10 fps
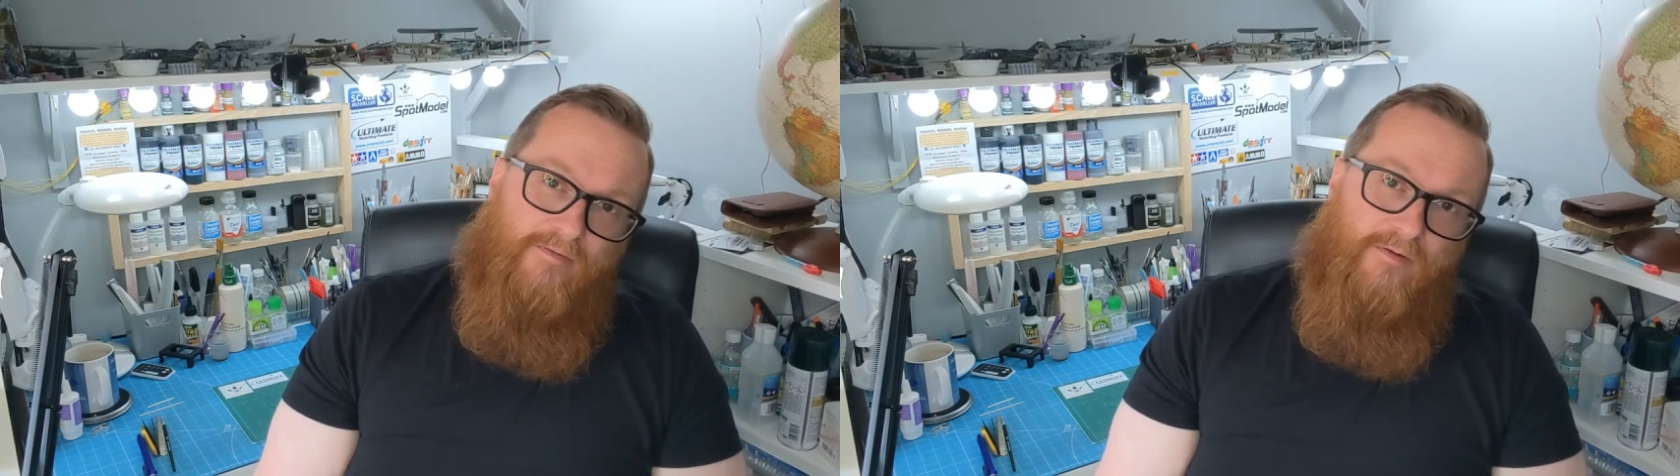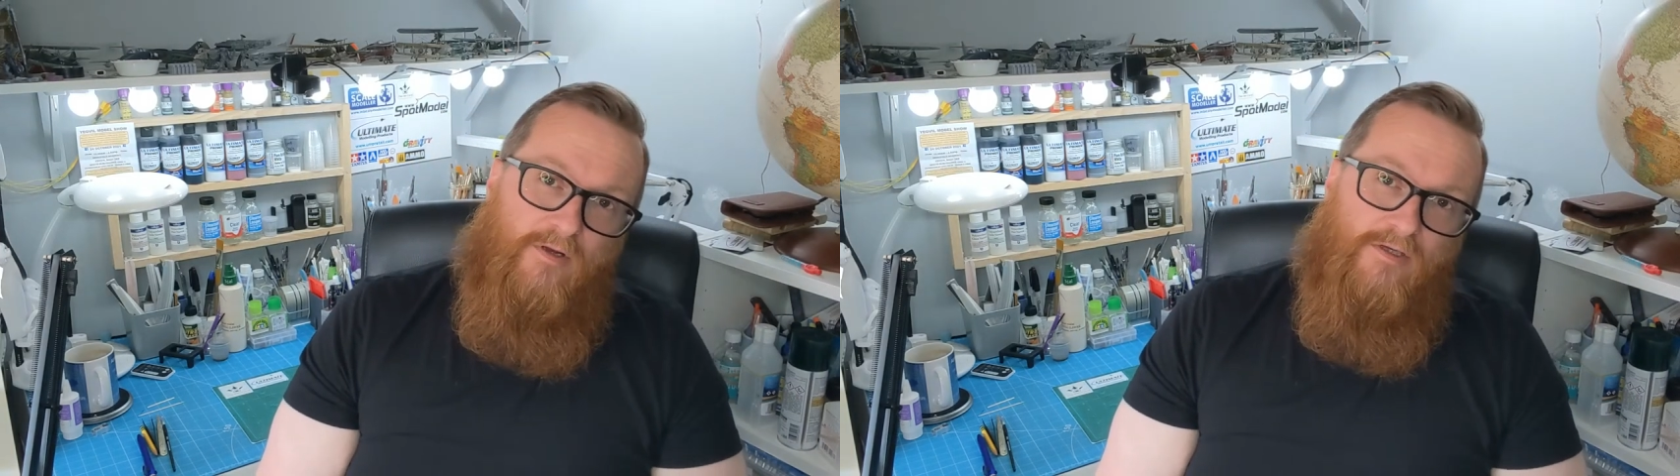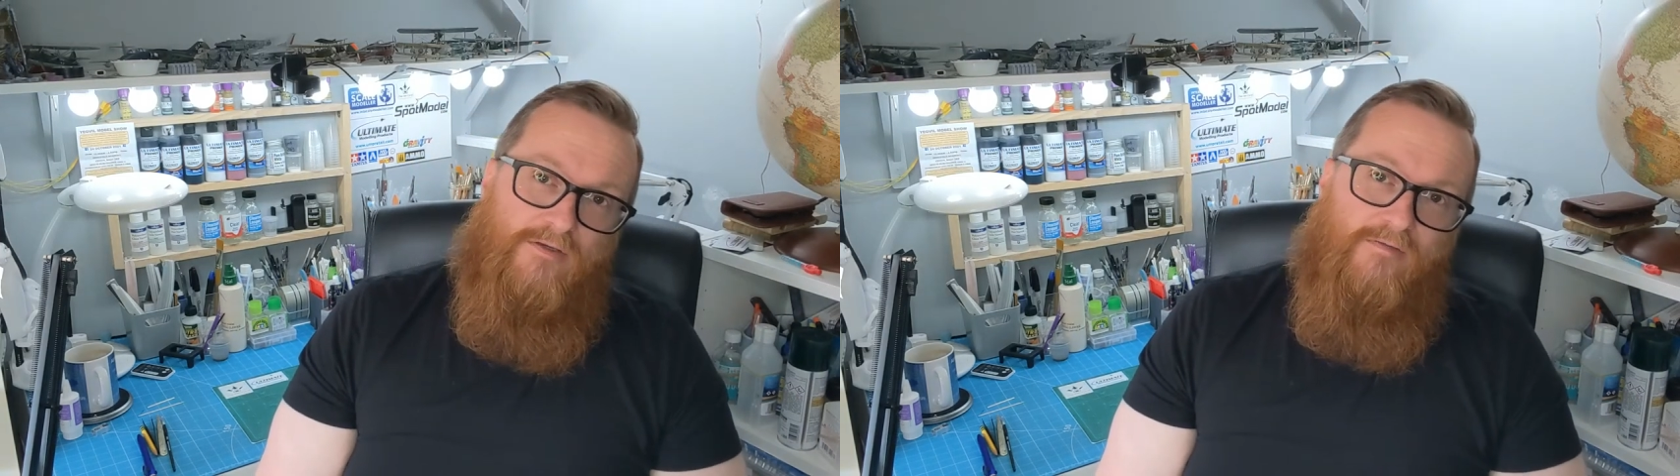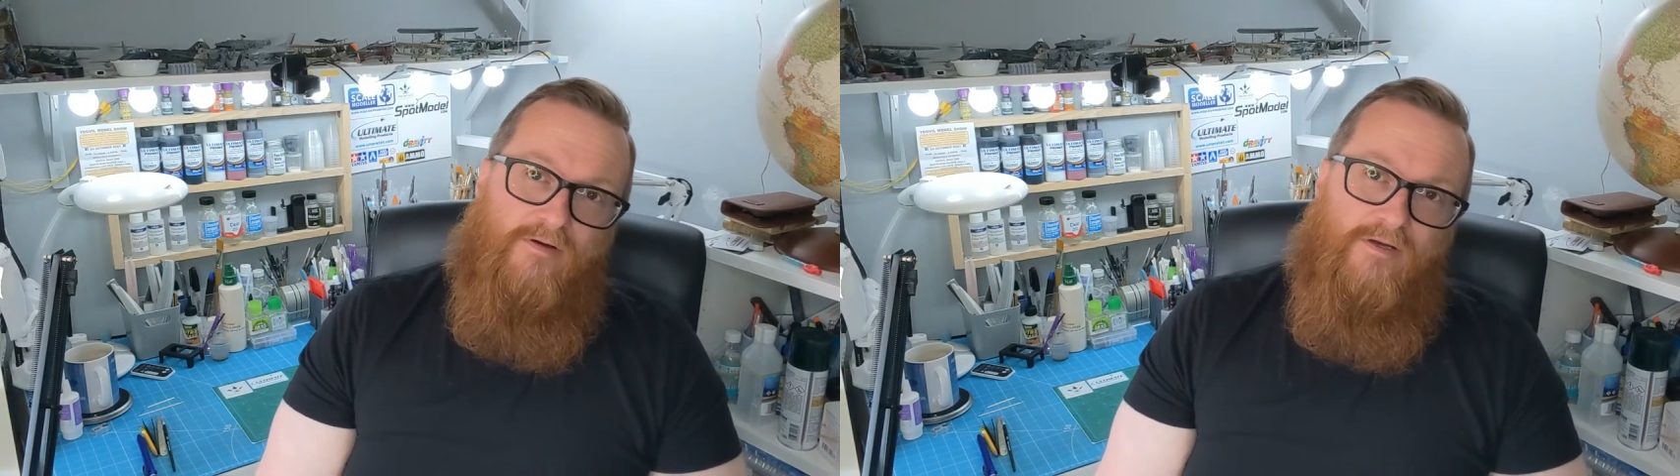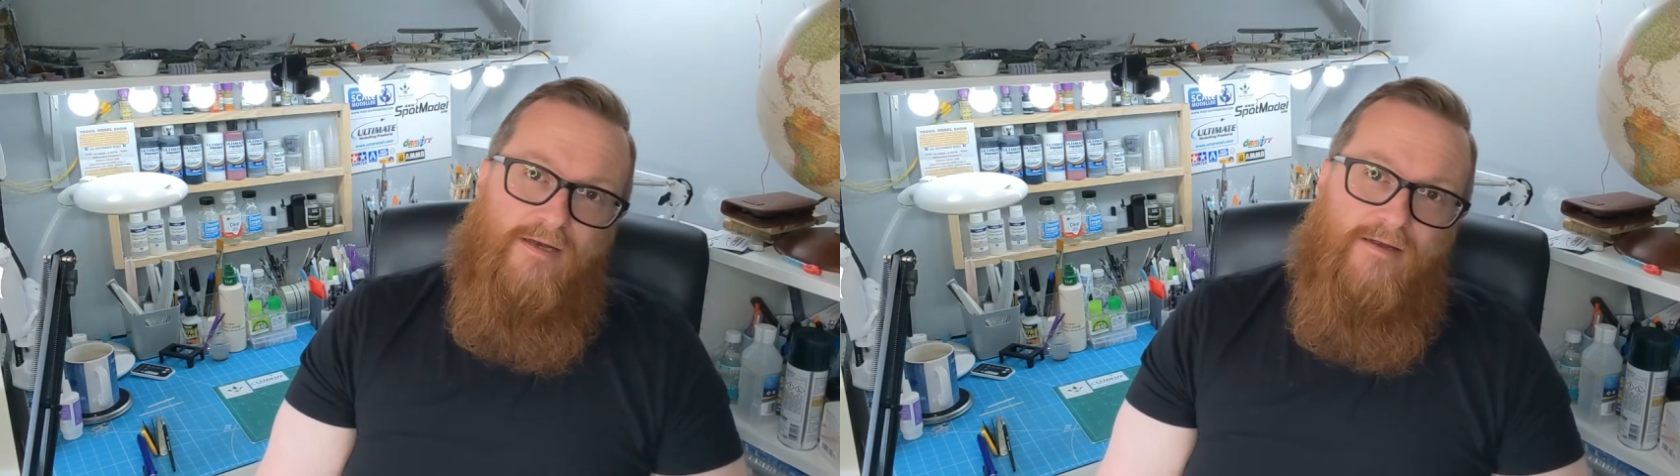if you watch the
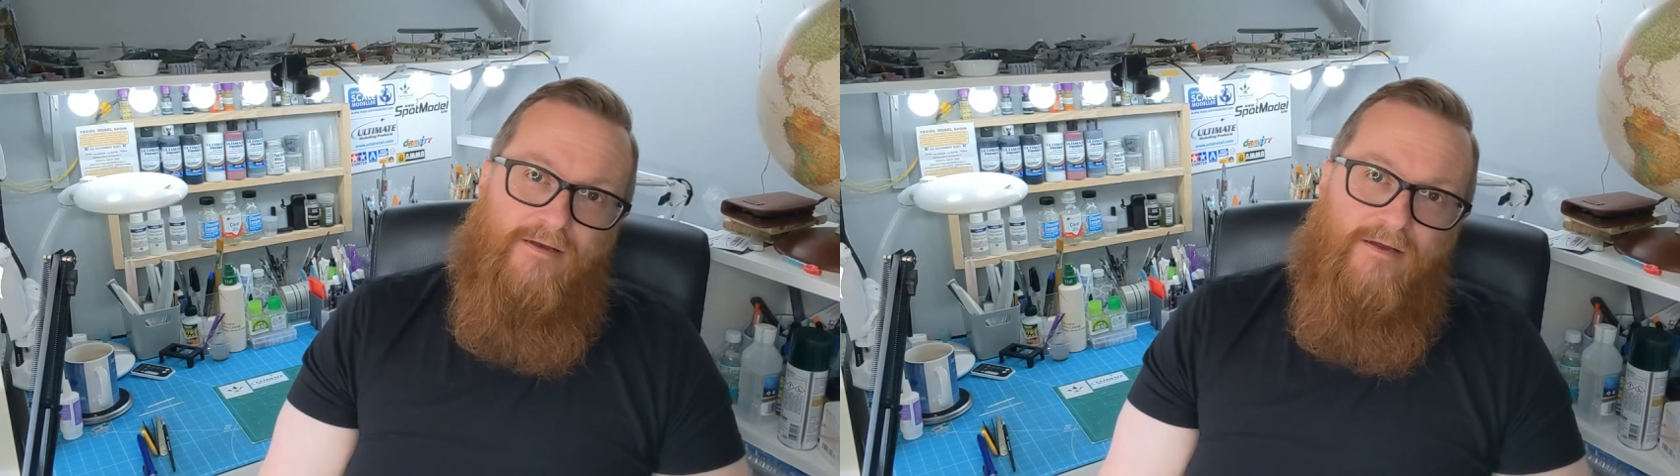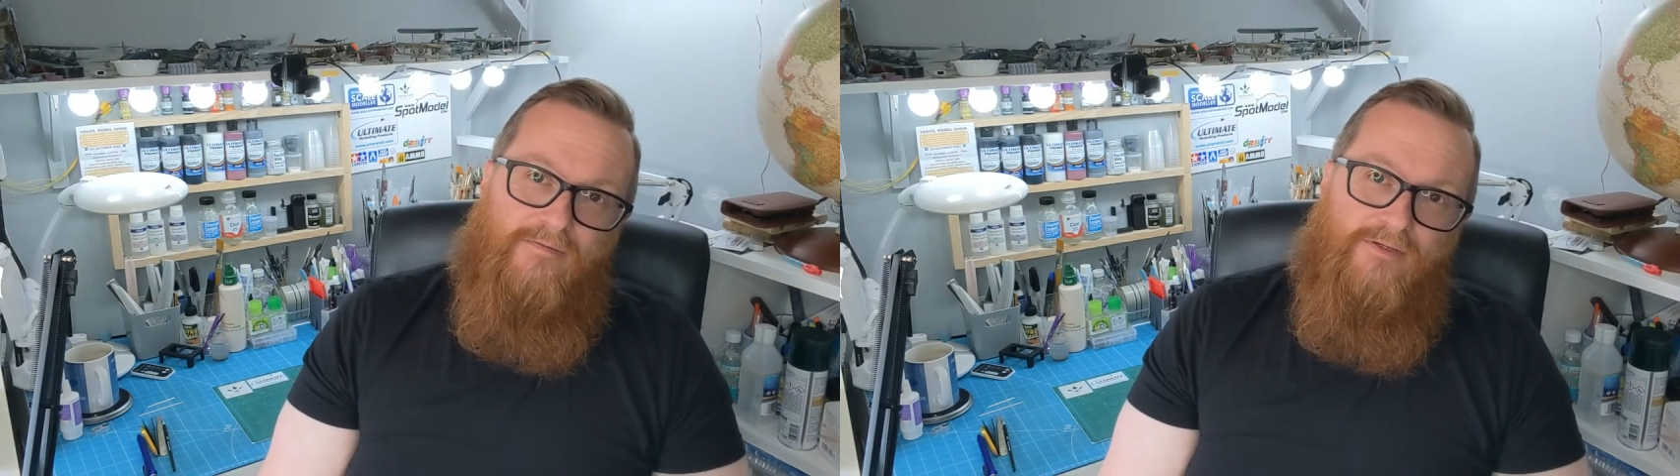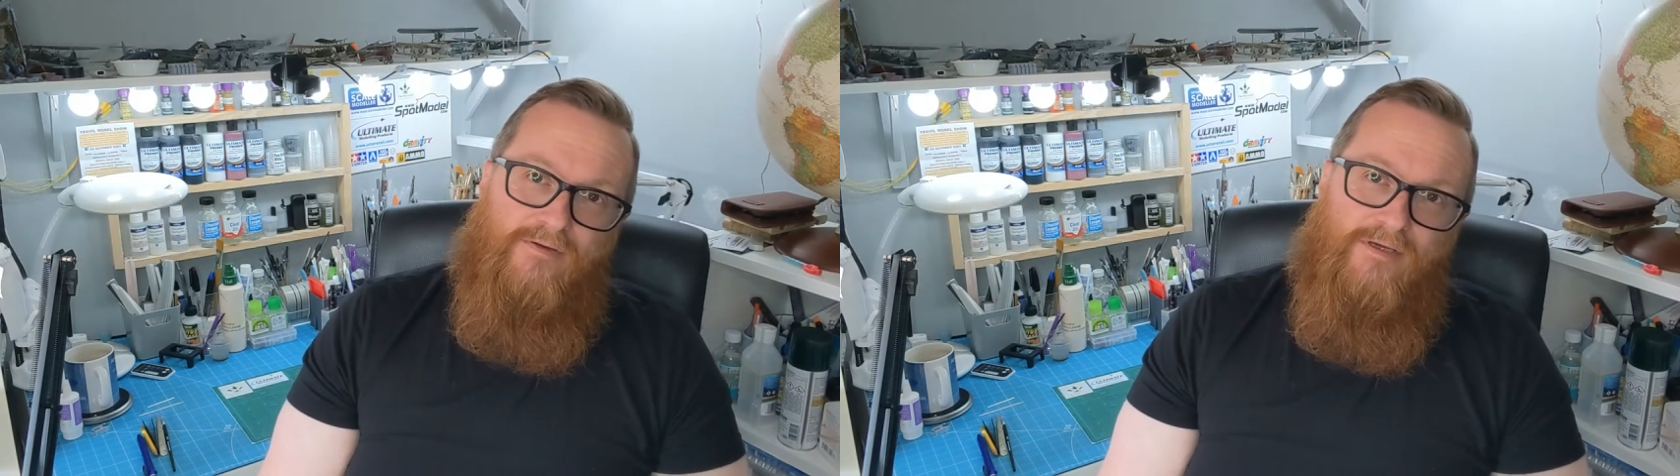Friday Night Live show,